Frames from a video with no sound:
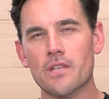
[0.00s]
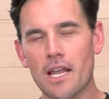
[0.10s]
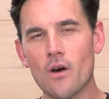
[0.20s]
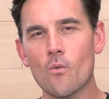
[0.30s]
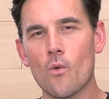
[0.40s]
but
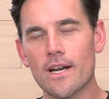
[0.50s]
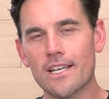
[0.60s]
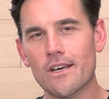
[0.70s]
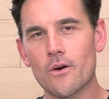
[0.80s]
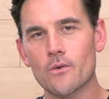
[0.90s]
they don't
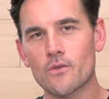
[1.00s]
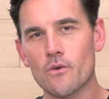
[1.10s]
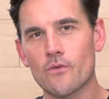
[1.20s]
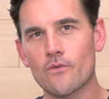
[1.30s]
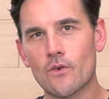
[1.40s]
wanna go
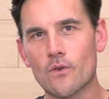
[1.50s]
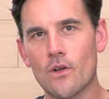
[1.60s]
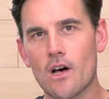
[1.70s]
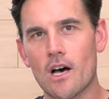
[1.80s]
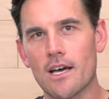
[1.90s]
to a
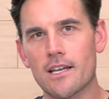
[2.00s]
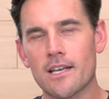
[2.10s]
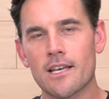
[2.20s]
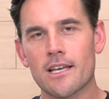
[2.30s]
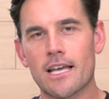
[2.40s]
full on
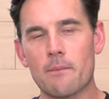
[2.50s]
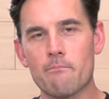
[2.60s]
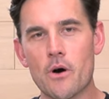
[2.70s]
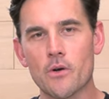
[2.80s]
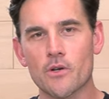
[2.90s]
kind of
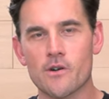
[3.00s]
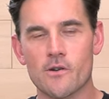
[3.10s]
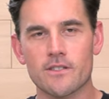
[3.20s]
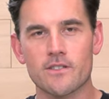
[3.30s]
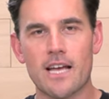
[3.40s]

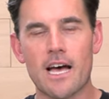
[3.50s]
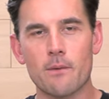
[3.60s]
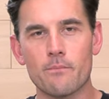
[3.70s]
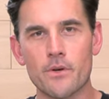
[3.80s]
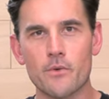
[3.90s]
motocross
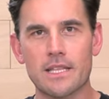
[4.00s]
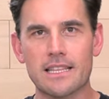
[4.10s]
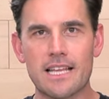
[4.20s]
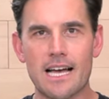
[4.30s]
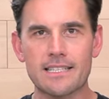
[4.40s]
style boot with
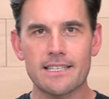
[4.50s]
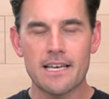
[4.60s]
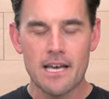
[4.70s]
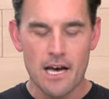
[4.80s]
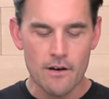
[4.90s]
lots
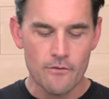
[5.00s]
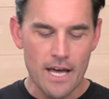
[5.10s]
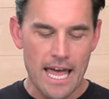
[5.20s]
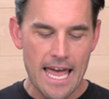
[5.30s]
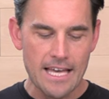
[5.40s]
of
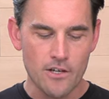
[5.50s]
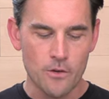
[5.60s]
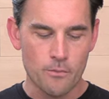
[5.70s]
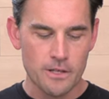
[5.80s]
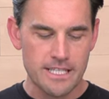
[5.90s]

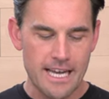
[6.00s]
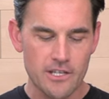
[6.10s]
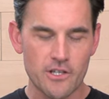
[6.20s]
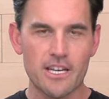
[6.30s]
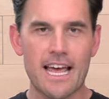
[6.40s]
ankle
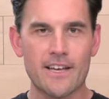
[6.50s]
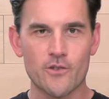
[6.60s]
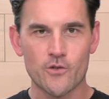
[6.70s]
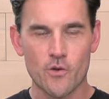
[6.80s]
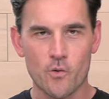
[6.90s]
protection,
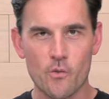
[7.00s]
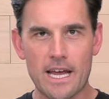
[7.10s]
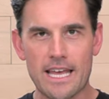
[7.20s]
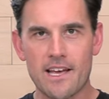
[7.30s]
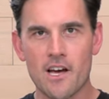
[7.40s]
extra
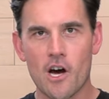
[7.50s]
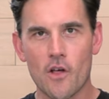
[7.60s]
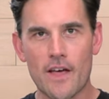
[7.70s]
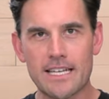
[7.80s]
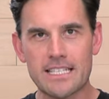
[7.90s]
weight,
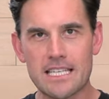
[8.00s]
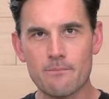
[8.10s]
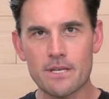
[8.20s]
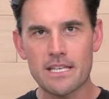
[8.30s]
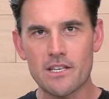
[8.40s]
all that
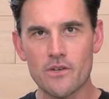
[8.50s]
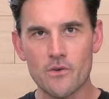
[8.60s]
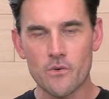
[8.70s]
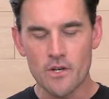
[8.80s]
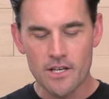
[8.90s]

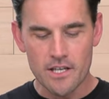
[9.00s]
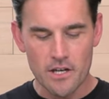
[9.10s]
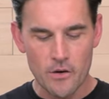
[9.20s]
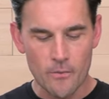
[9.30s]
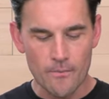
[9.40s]
TPU, you
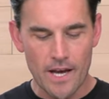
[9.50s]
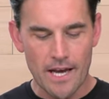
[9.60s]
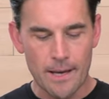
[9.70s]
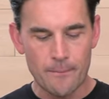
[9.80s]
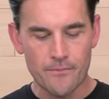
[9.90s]
know,
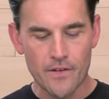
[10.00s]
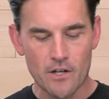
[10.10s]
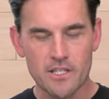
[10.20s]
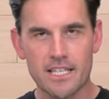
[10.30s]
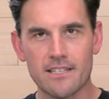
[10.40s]

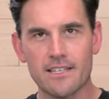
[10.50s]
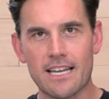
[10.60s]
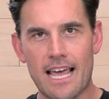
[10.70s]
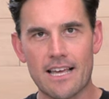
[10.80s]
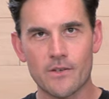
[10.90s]

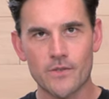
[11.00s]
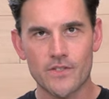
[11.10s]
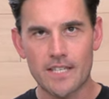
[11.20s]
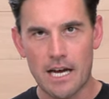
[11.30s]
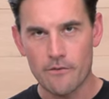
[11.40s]
articulated ankle
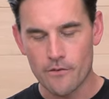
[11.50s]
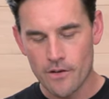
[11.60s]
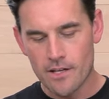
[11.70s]
stuff.